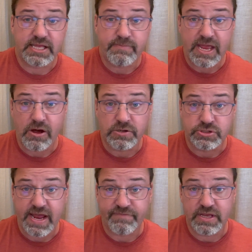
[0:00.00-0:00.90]
They may
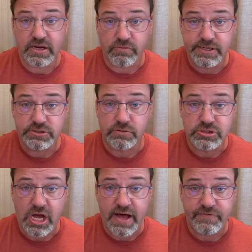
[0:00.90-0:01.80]
also have to increase their
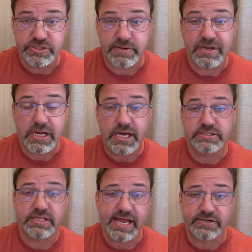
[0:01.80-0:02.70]
autophagy
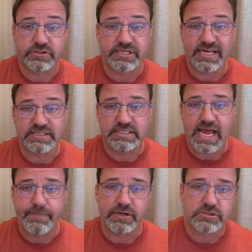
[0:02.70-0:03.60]
because of the exercise that's
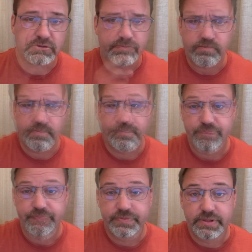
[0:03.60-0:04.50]
happening. So it's
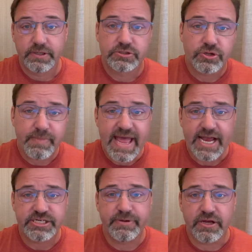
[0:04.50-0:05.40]
probably, so there may
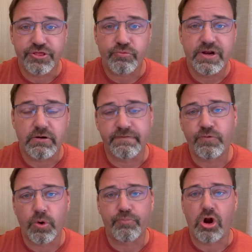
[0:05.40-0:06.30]
actually be a three or
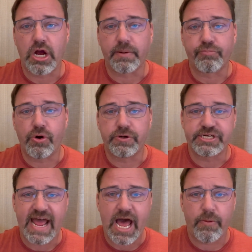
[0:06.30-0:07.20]
four prong approach
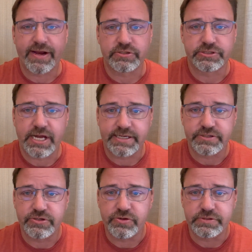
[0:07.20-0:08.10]
to how exercise
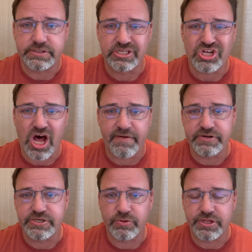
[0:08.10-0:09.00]
induces
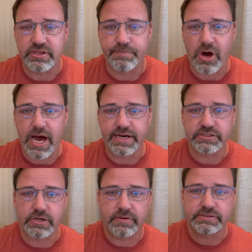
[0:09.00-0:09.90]
autophagy within the body.
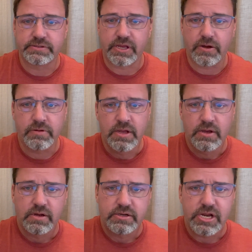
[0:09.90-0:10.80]
So it's, you know,
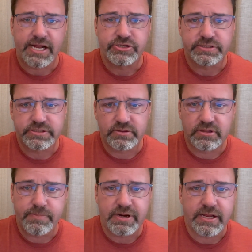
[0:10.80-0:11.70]
not just
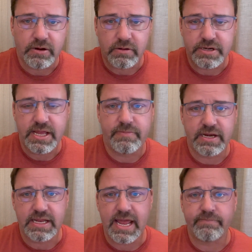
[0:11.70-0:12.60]
limiting or
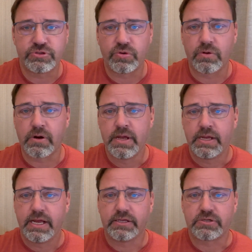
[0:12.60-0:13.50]
inhibiting mTOR,
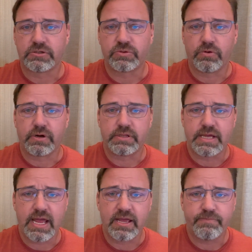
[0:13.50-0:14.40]
it's also working on
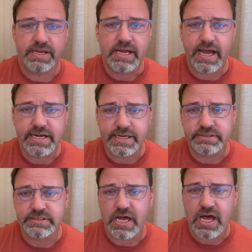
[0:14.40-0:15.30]
the AMP
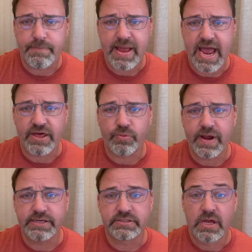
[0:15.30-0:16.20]
kinase uh,
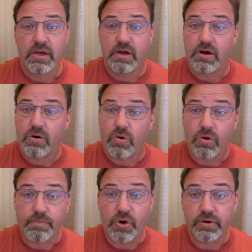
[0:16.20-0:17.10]
pathways,
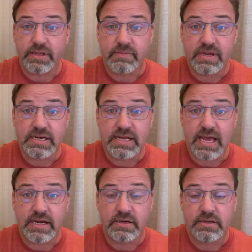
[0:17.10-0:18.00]
hormonally
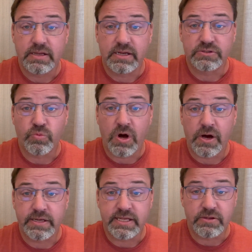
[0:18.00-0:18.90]
mediated as
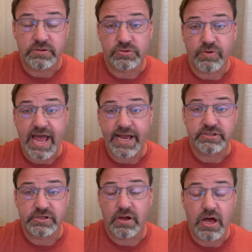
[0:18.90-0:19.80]
well. And then those
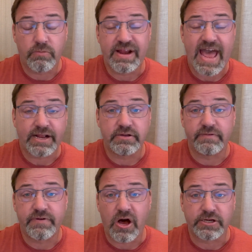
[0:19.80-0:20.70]
reacts, uh,
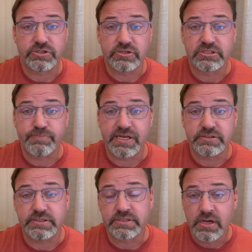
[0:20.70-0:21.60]
reactive oxygen
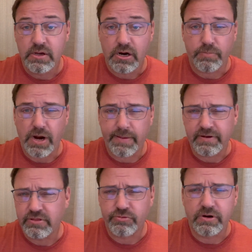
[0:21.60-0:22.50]
species are probably
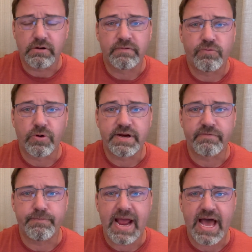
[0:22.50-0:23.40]
three or four
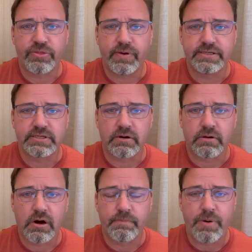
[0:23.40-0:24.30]
different pathways that
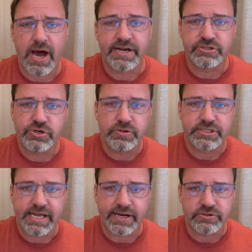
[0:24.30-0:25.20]
our bodies
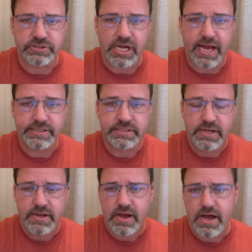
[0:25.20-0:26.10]
using exercise
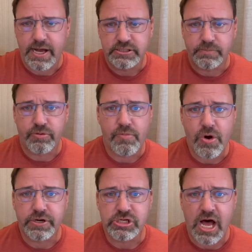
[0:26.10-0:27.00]
uh, to
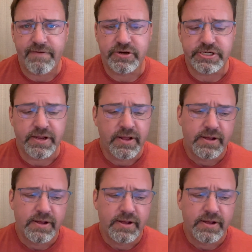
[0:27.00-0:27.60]
promote autophagy.